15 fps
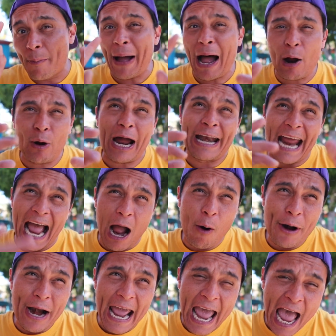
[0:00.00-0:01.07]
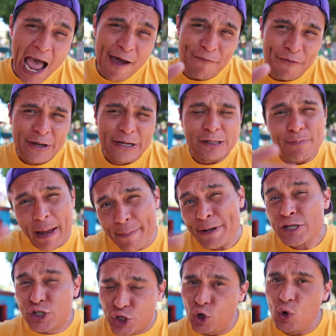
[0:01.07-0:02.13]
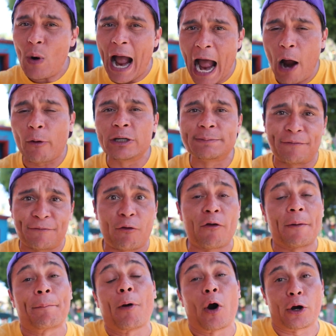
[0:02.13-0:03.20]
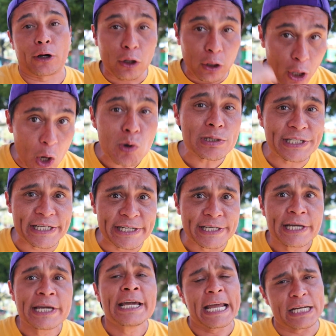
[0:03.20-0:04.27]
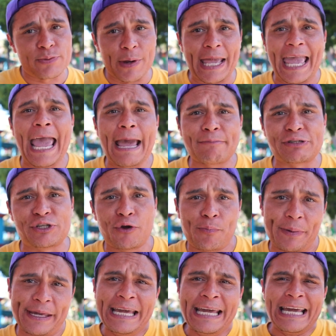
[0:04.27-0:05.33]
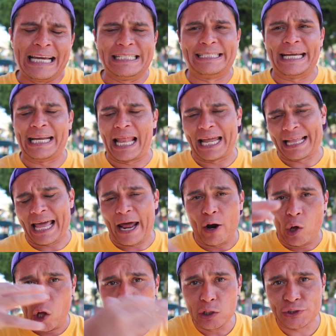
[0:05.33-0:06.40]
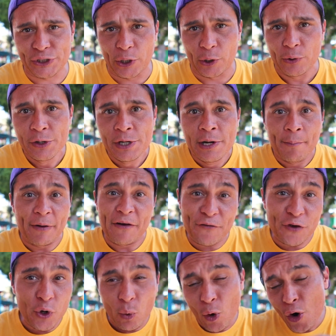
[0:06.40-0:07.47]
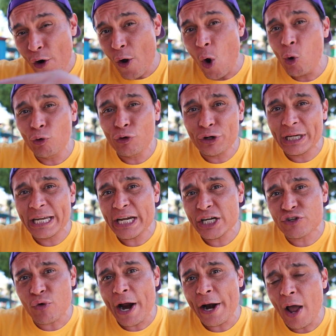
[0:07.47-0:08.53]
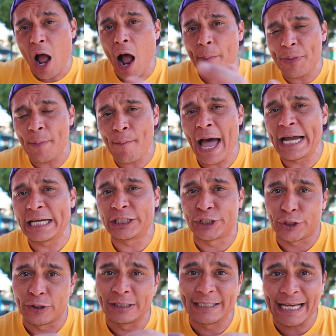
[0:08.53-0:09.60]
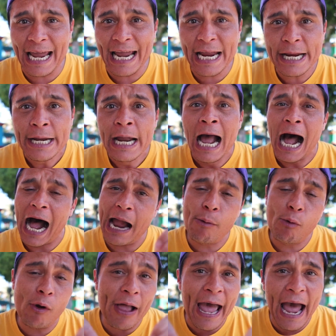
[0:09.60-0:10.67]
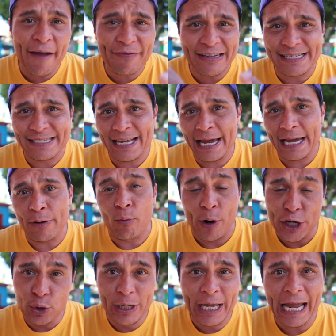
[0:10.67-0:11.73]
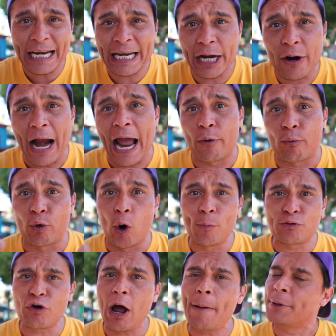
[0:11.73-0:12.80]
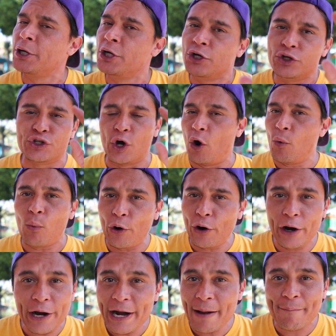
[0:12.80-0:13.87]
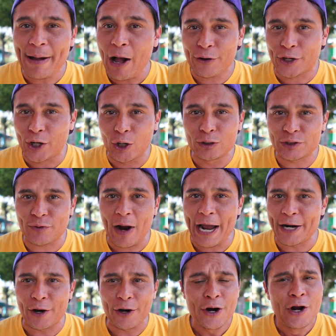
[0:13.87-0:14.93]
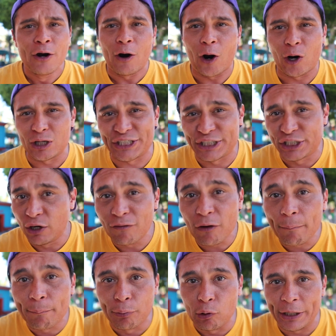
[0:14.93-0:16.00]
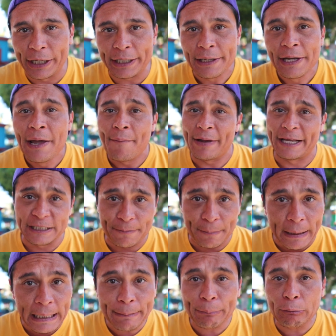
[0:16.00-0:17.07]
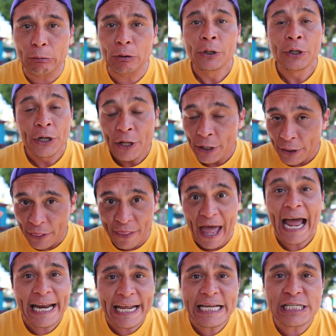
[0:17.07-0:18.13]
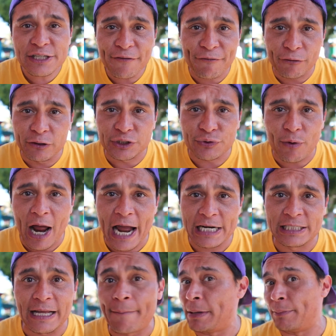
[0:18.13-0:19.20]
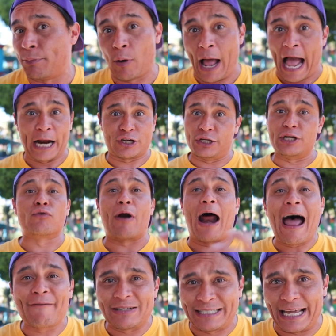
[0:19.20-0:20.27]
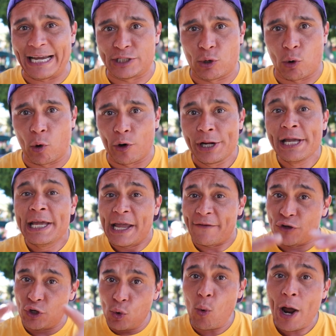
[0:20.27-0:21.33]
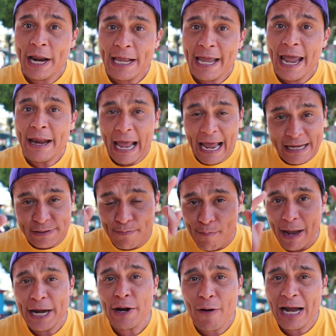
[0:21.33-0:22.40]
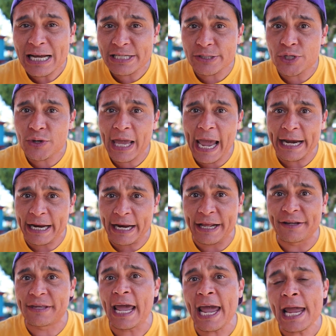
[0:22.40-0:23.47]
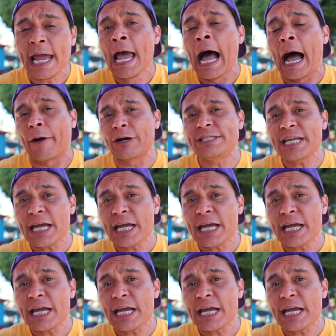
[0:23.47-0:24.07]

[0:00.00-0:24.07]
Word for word: about an hour and a half maybe two hours before the park closes is when Camp Snoopy is dead like that also. But if you are an older kid trying to optimize your day, I will have to say when you get here at Rope Drop, don't worry about Ghost Rider or Silver Bullet because people that is the first rides that people actually gravitate toward. If you want to get as many rides as you can in a day, I'm going to